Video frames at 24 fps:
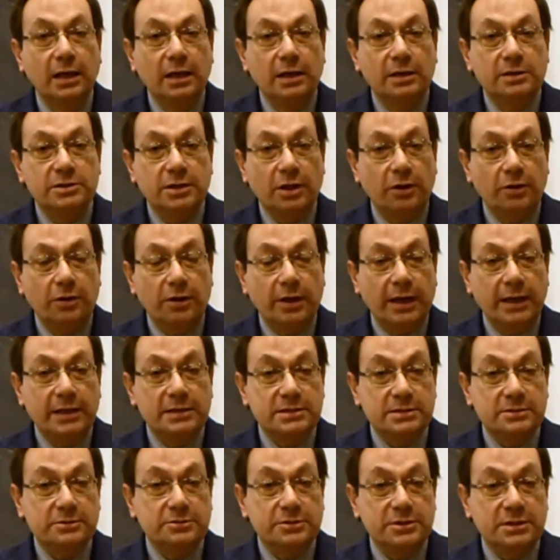So
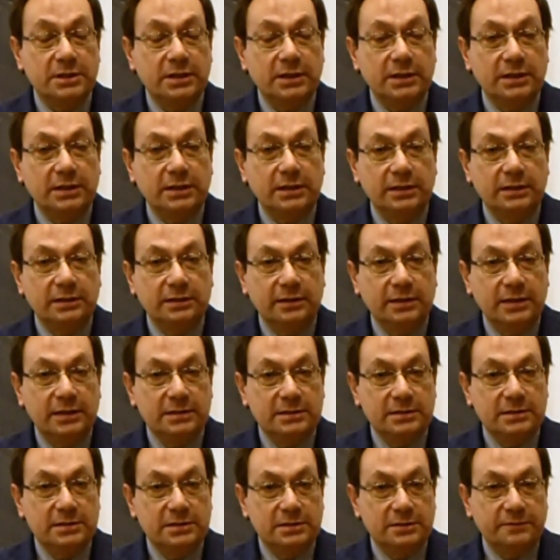as you see,
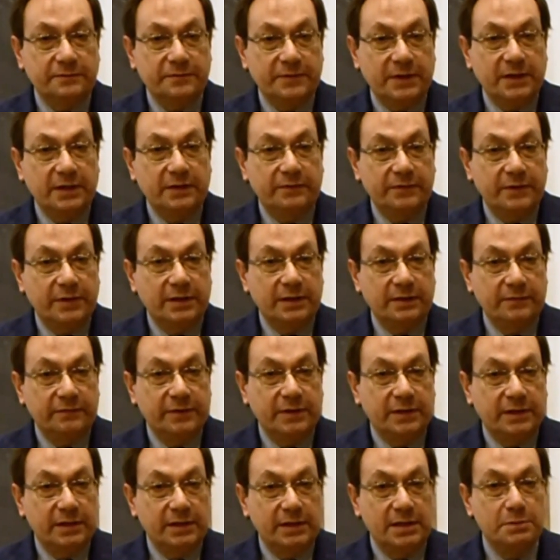this is very, very,
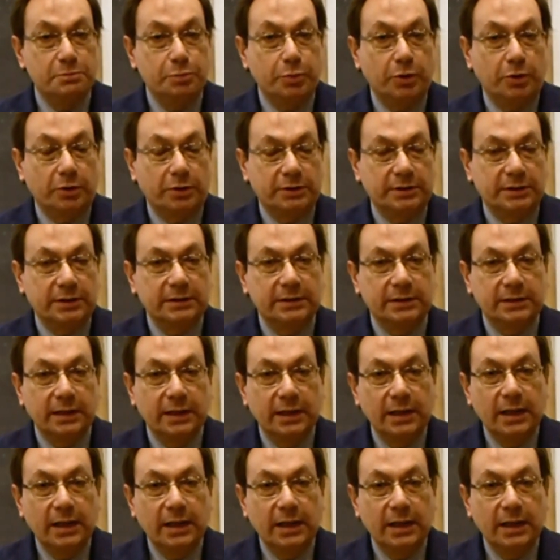very important.